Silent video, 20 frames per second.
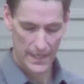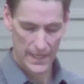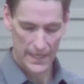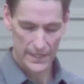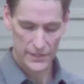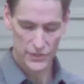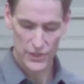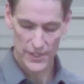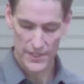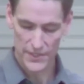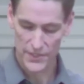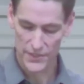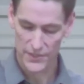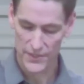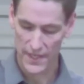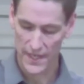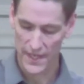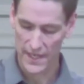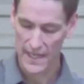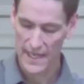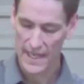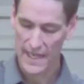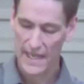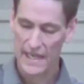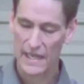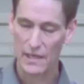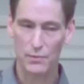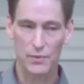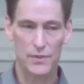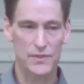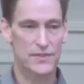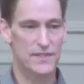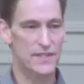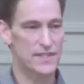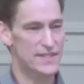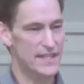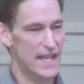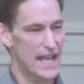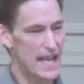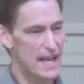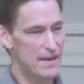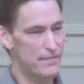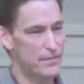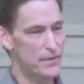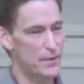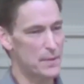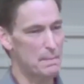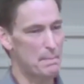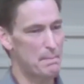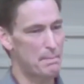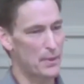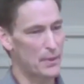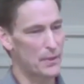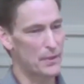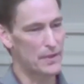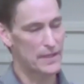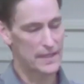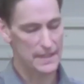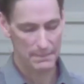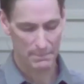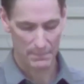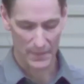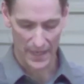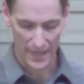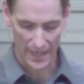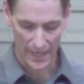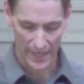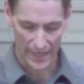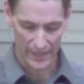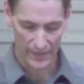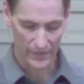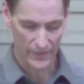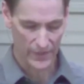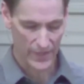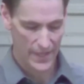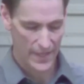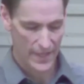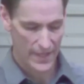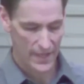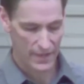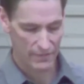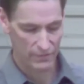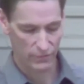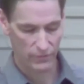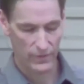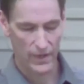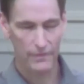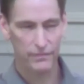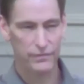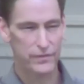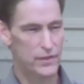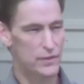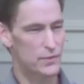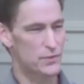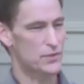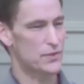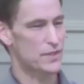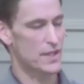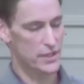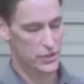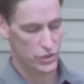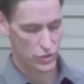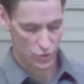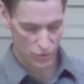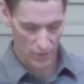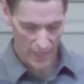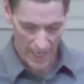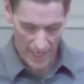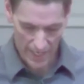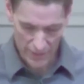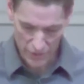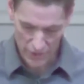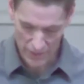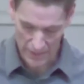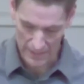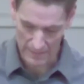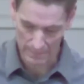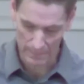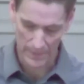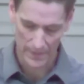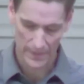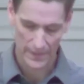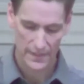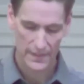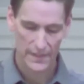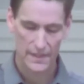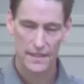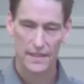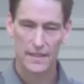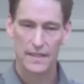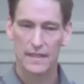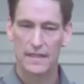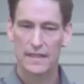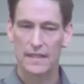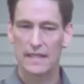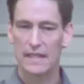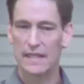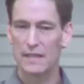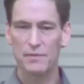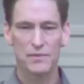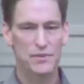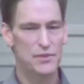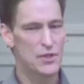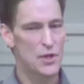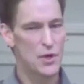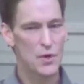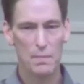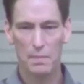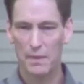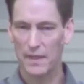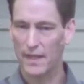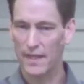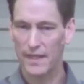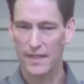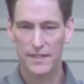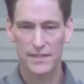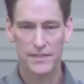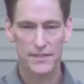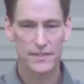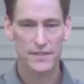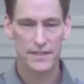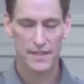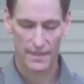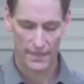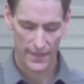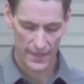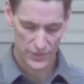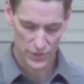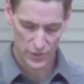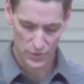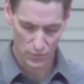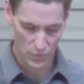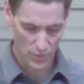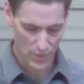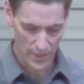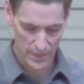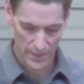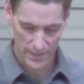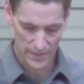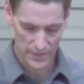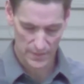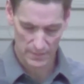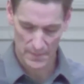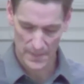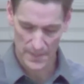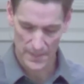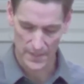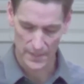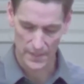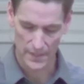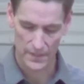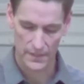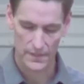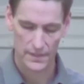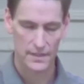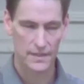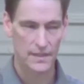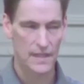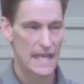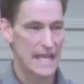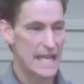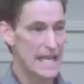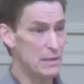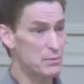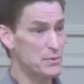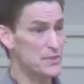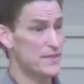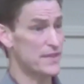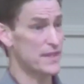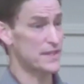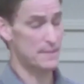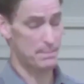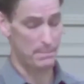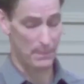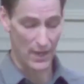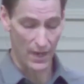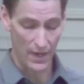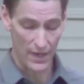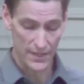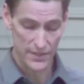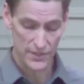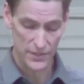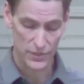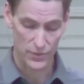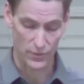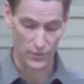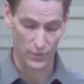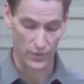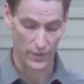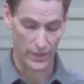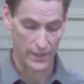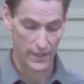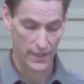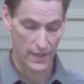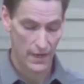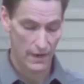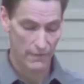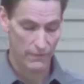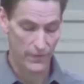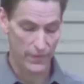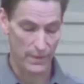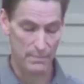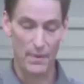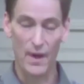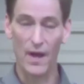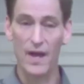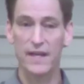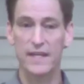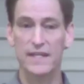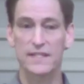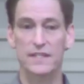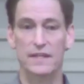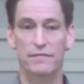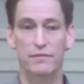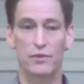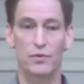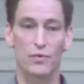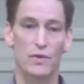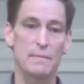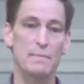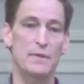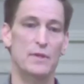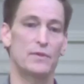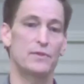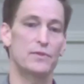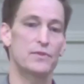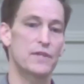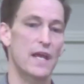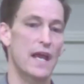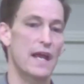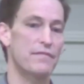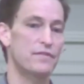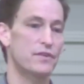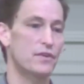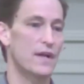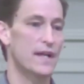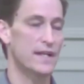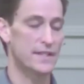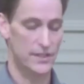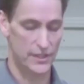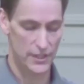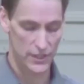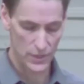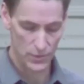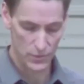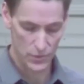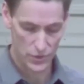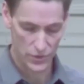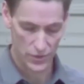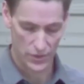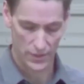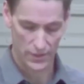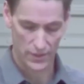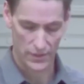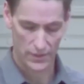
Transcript: In Jesus' day, it was this ever-burning pile of refuse, a trash heap. It was no place that you wanted to be. It was the depository for the bodies of criminals after execution.